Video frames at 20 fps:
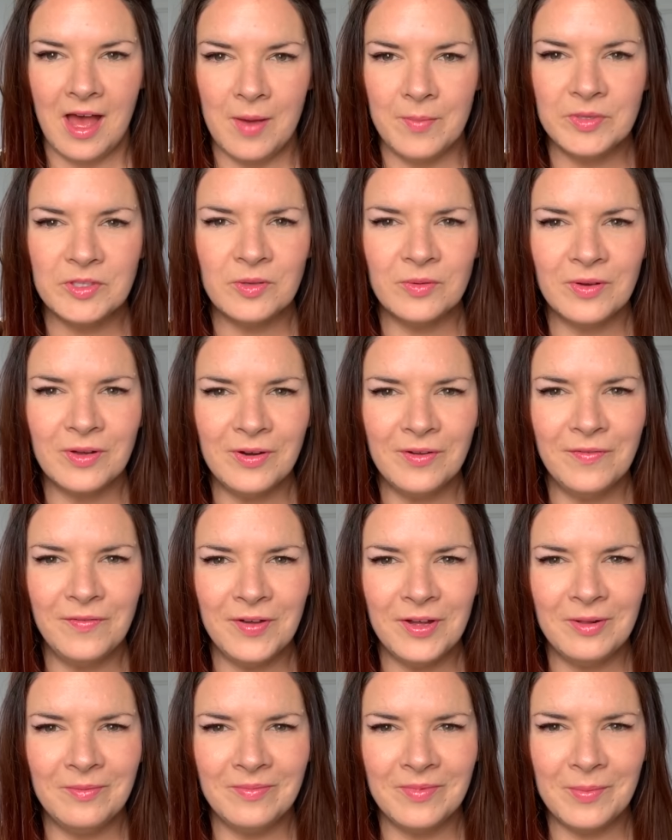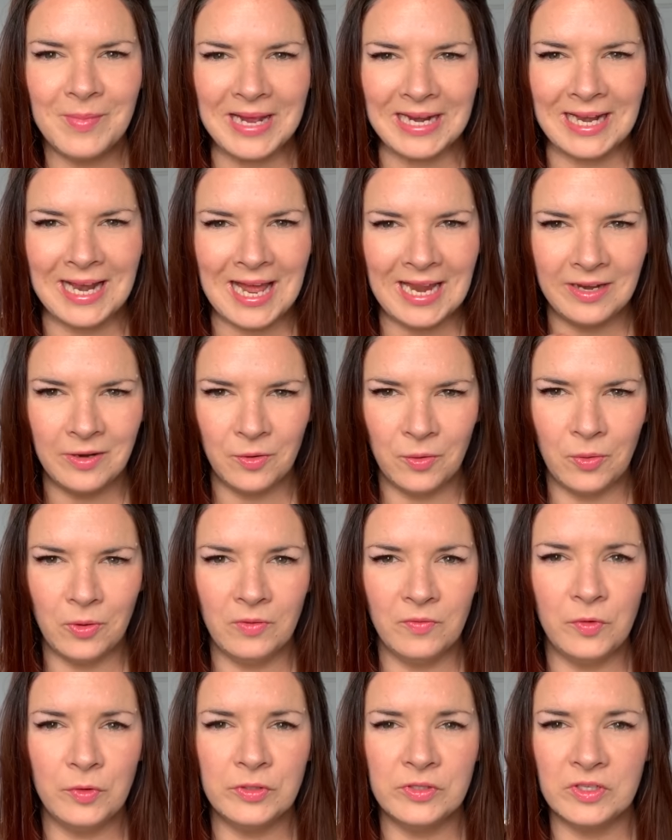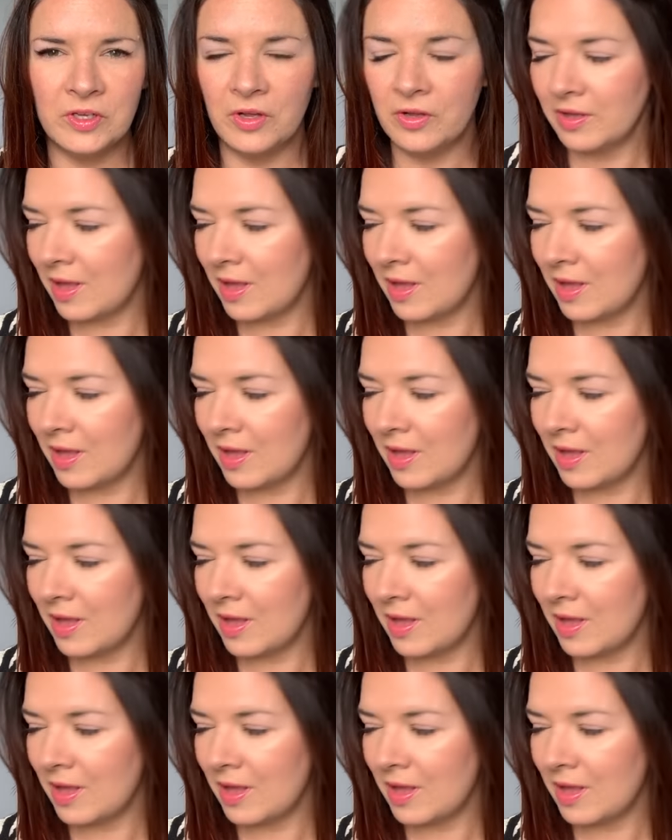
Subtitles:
So I'm going to film the Matalan haul. I've also got a